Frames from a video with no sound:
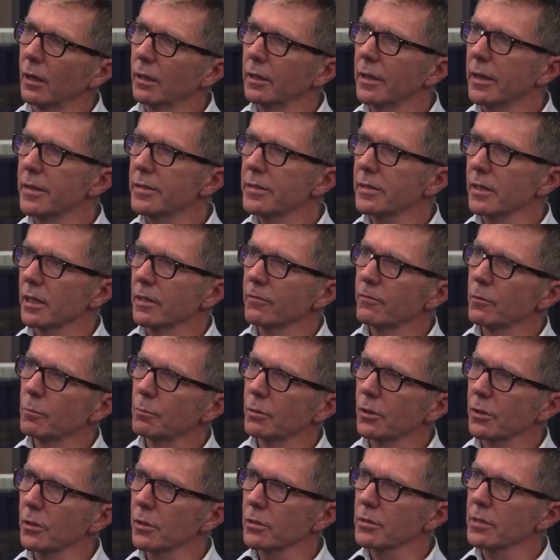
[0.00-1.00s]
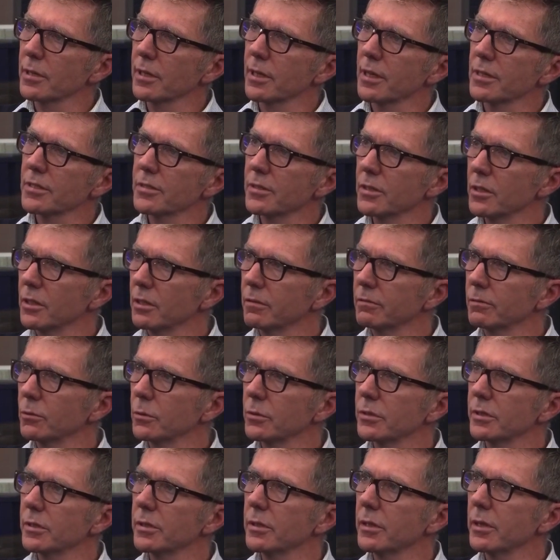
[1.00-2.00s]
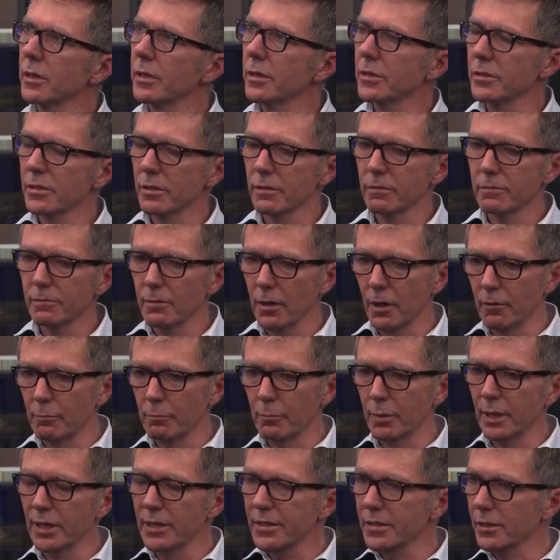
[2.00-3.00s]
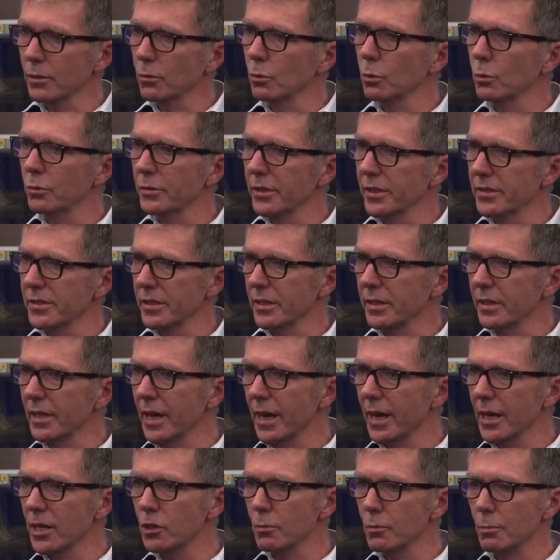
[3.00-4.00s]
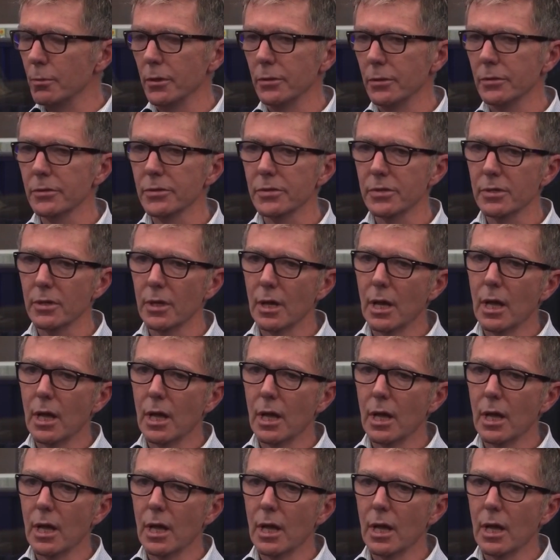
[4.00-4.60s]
it's kind of a product of the last 30, 40 years of political disengagement.